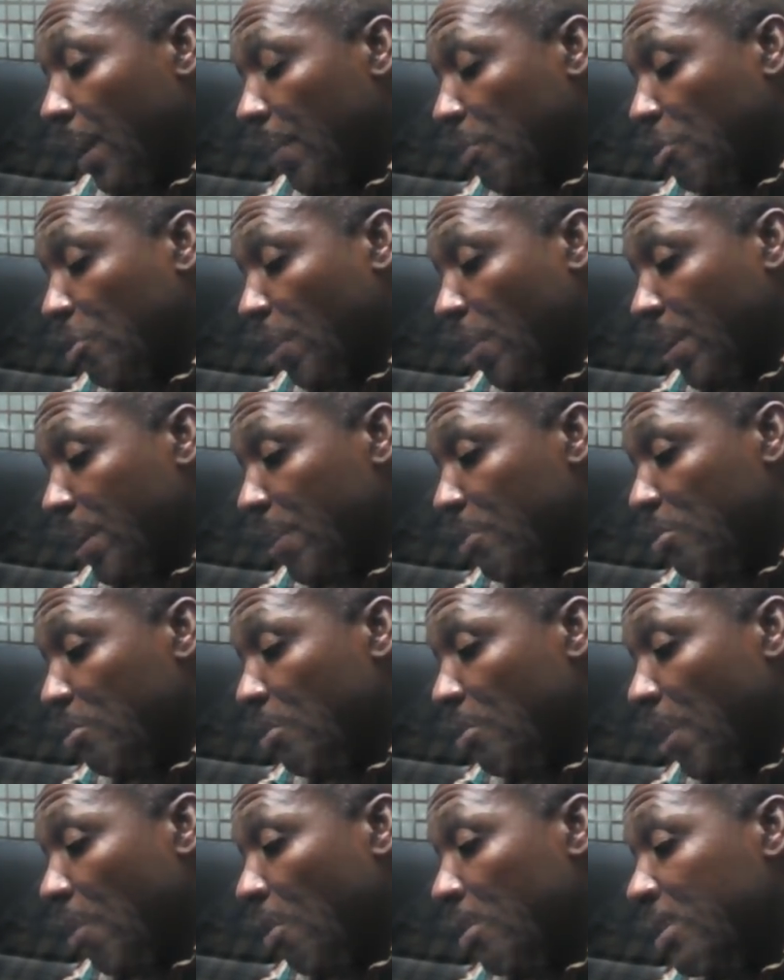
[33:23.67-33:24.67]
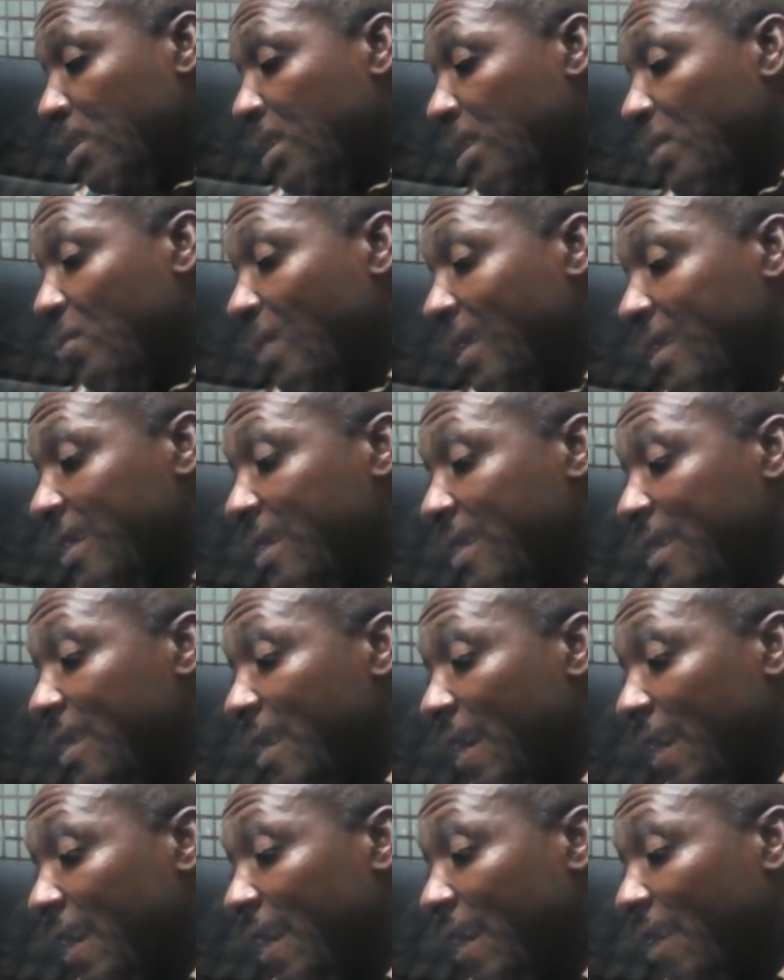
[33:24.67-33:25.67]
talking to the
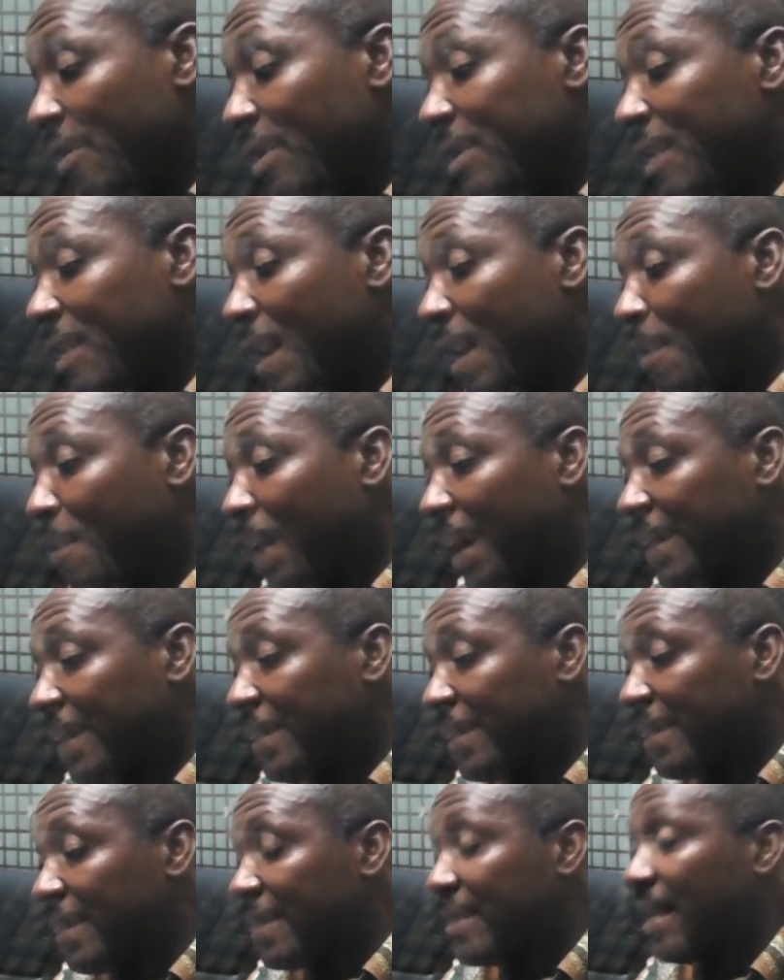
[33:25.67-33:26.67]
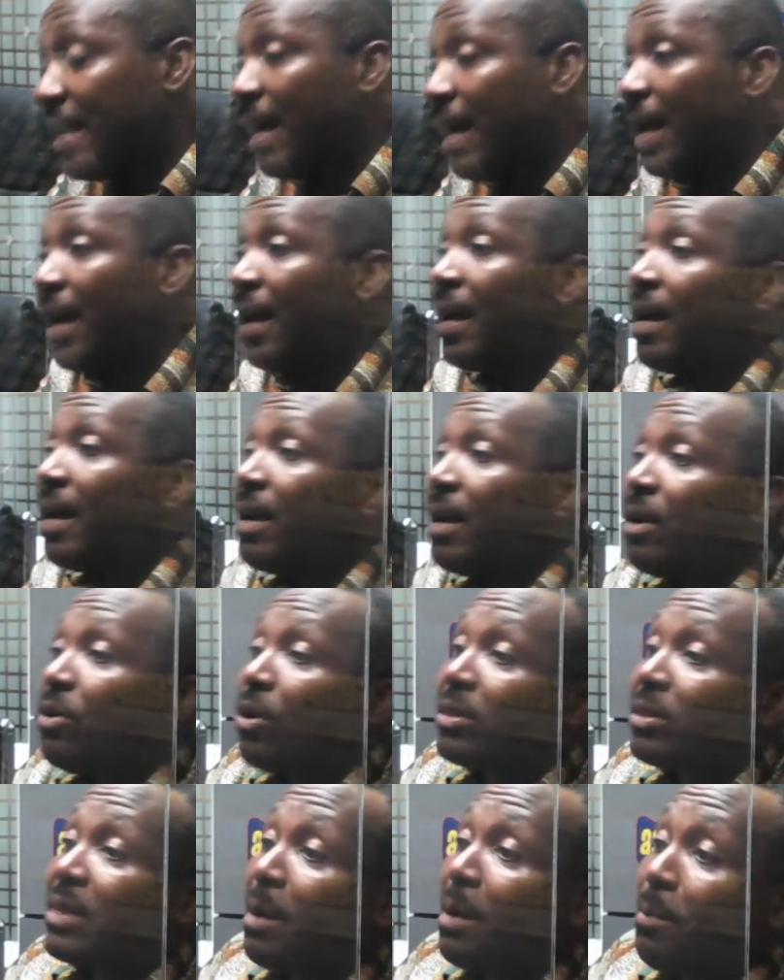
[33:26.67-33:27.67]
constituency and the regional party, say
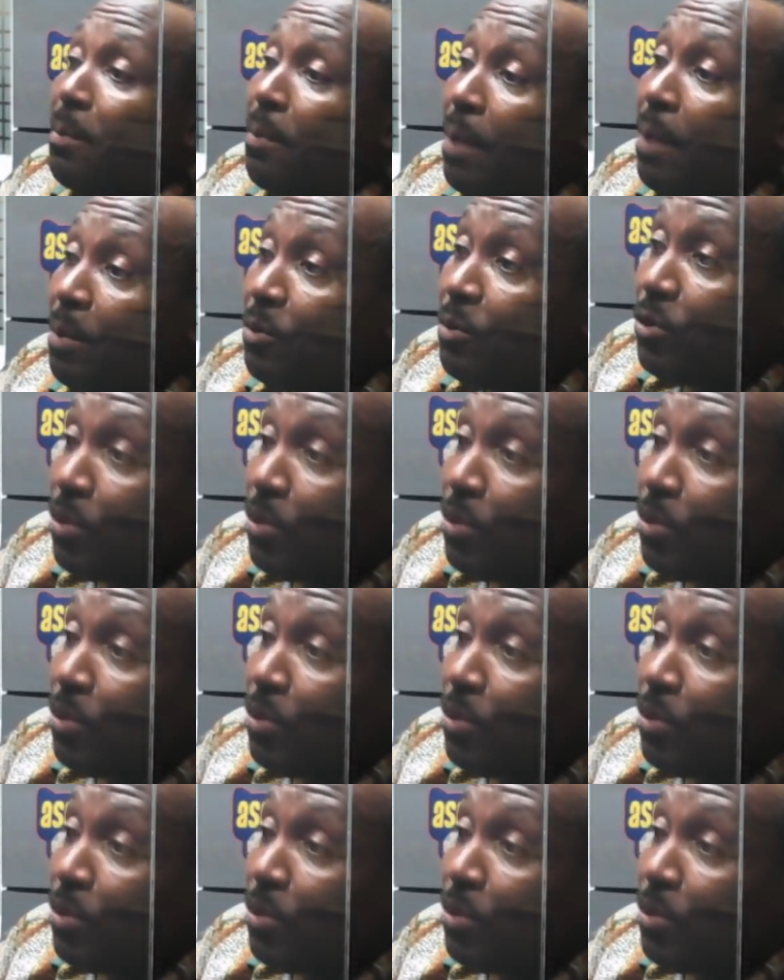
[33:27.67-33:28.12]
Dr. Mahmoud